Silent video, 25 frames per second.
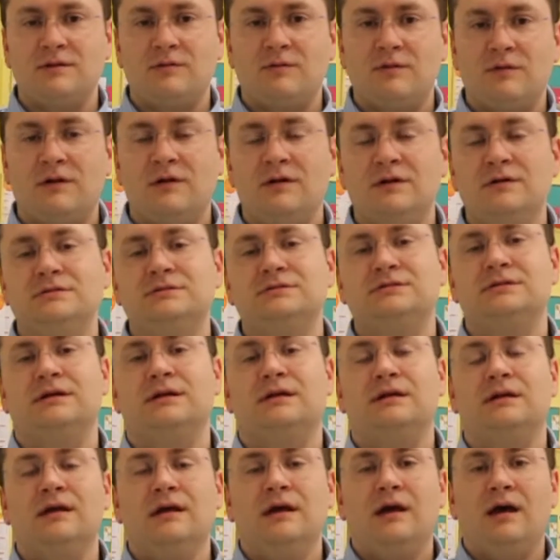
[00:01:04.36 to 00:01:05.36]
the words
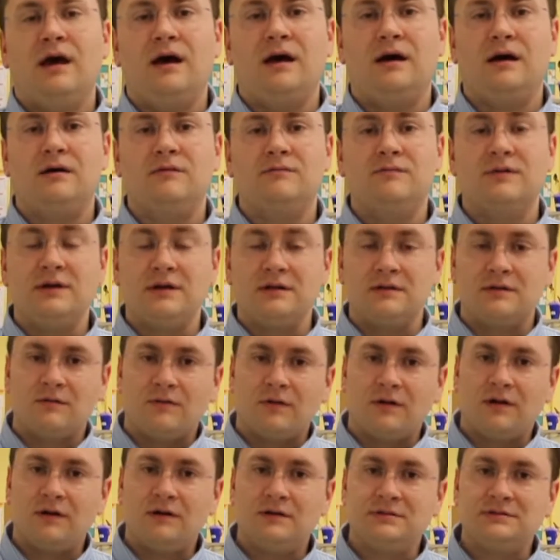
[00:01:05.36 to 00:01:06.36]
and uh, reading the
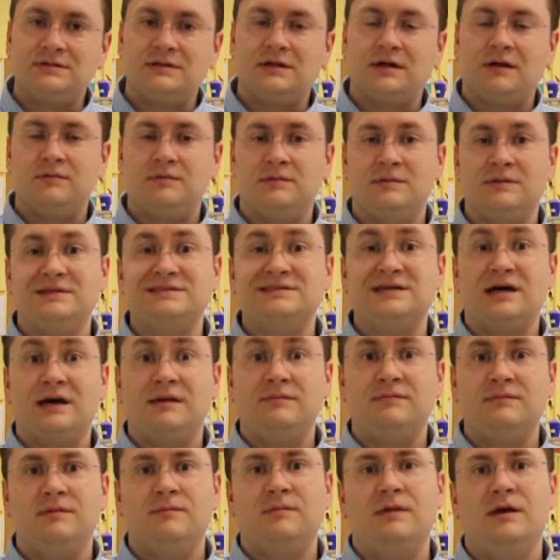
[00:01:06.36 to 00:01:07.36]
words and helping me
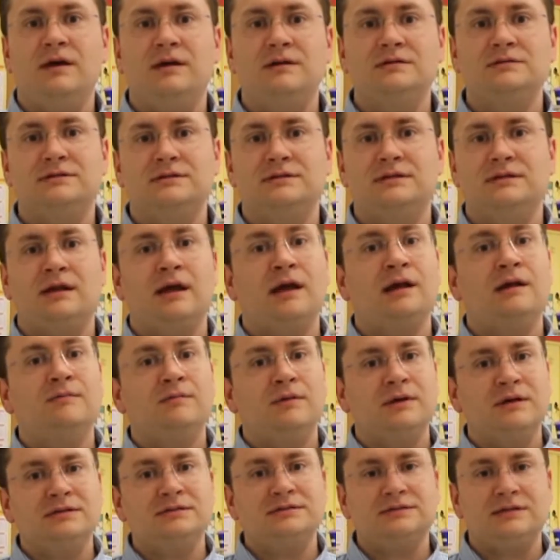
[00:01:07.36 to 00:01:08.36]
type them into the
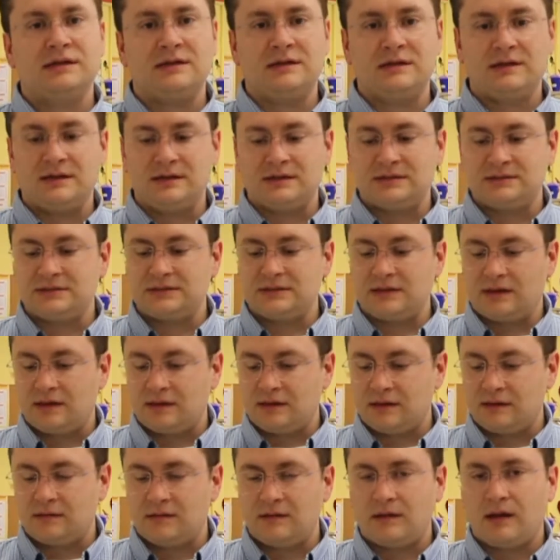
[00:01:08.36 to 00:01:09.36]
database that is
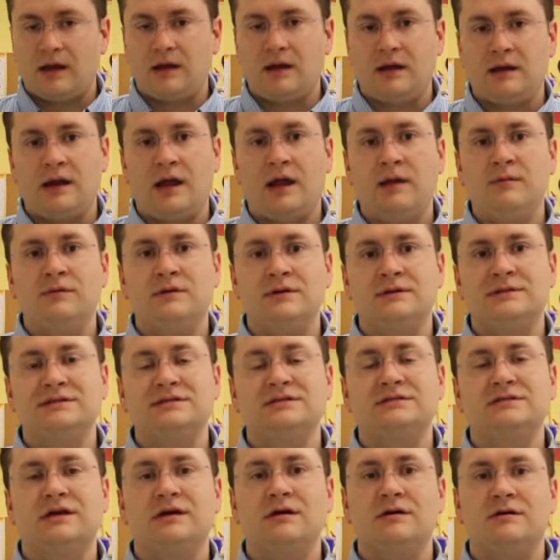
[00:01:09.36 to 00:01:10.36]
uh, enabling the
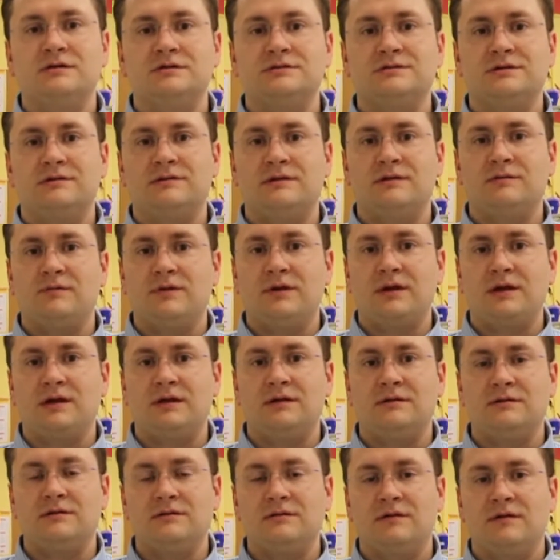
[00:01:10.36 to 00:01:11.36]
skill so that we
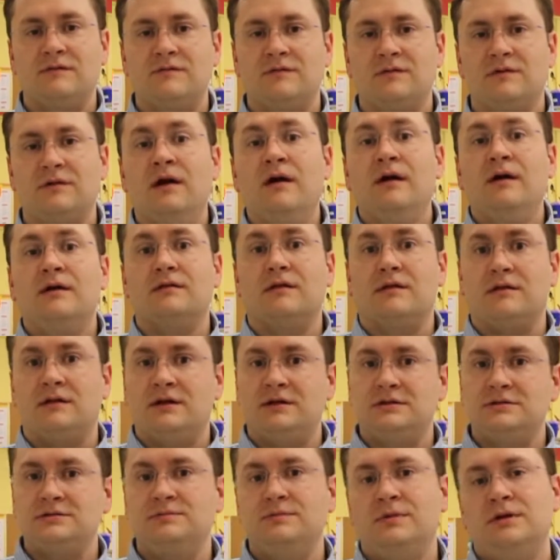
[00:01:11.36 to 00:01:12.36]
can deliver the
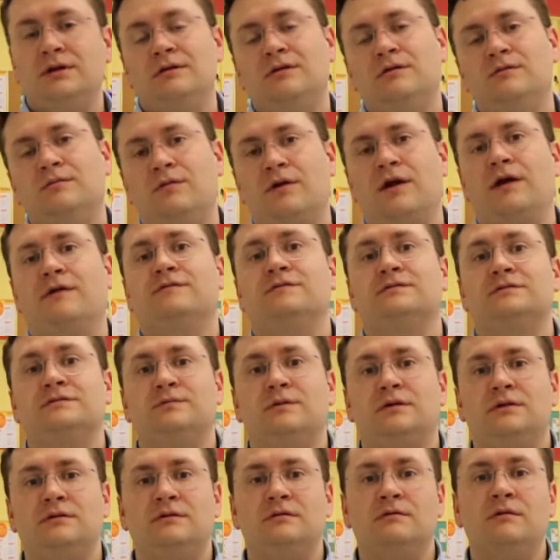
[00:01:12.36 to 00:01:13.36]
lunch menu, breakfast
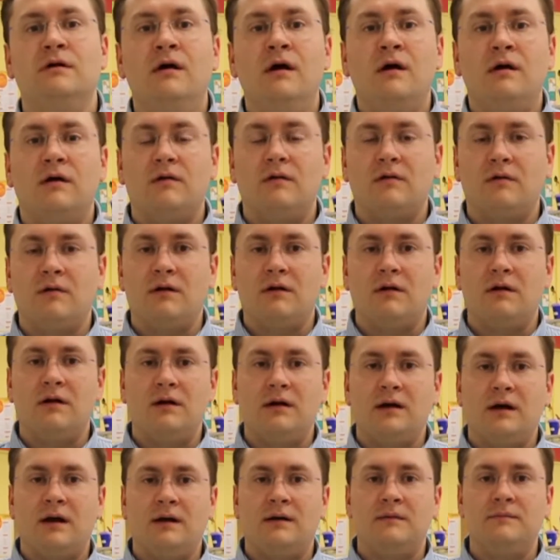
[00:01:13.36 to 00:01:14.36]
menu,
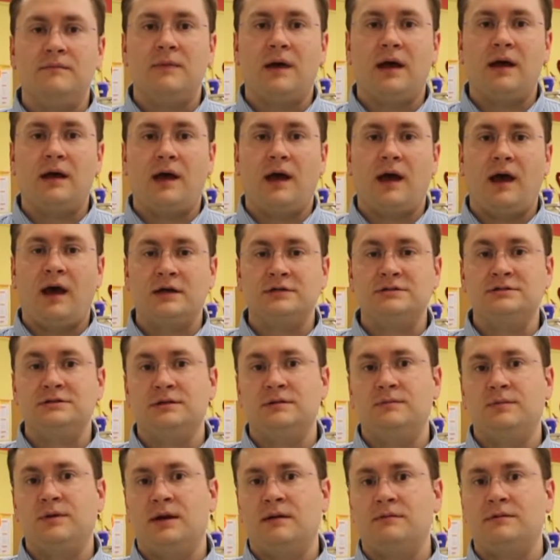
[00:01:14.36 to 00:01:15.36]
or um,
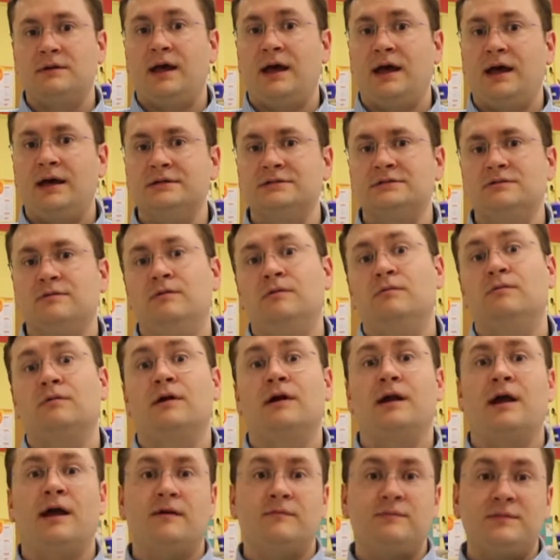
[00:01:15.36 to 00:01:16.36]
actually be able to ask when we're
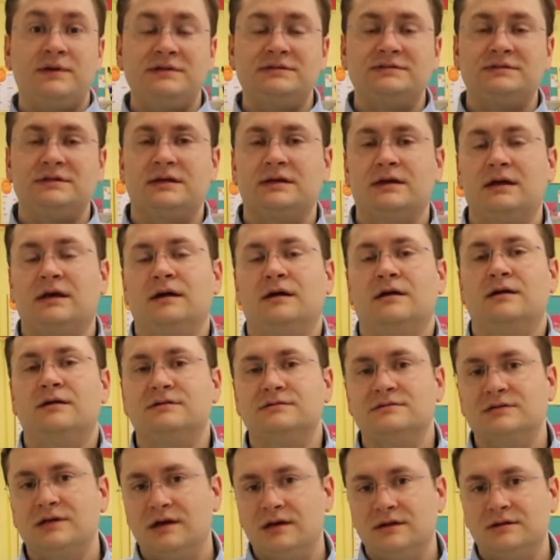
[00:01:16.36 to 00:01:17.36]
going to have pizza again
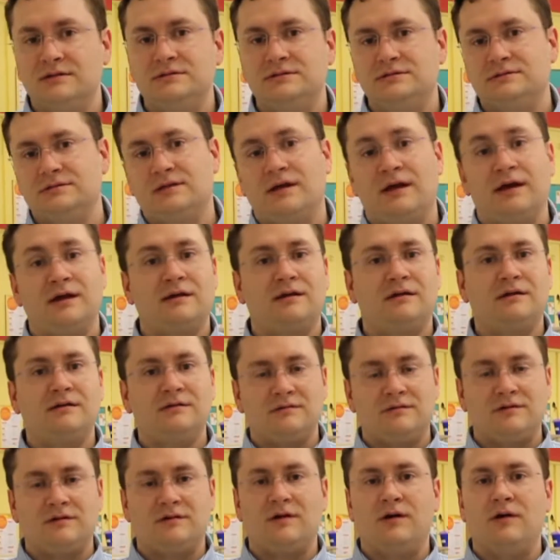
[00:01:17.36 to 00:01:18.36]
because kids like
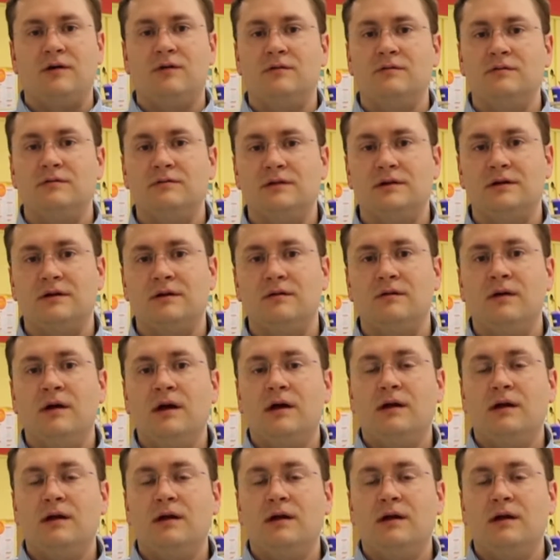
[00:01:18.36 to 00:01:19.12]
to know, you know,